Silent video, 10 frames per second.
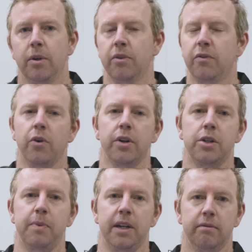we would have already
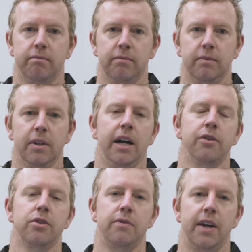spent
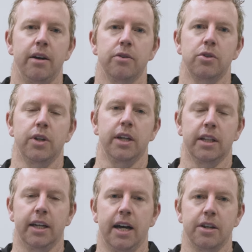hundreds of hours looking
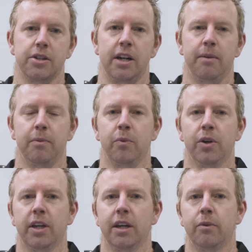at the car setup and
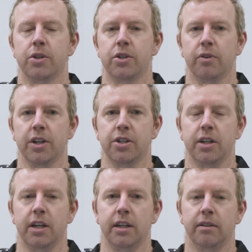working out which direction
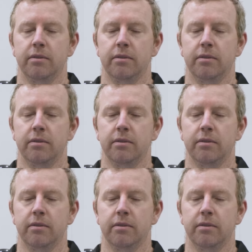to head.